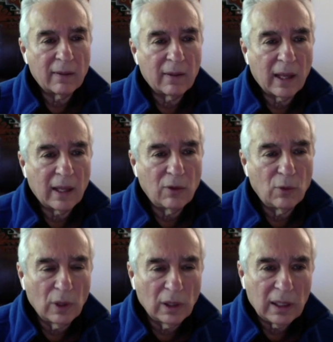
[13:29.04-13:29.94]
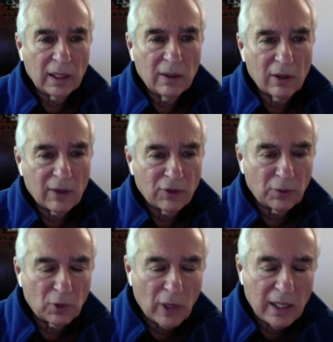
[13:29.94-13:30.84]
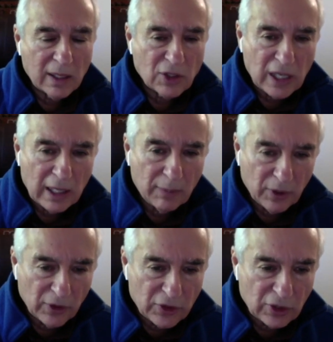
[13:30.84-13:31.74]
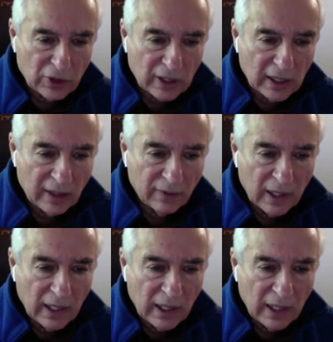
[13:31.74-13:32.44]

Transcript: and you give some great examples to kind of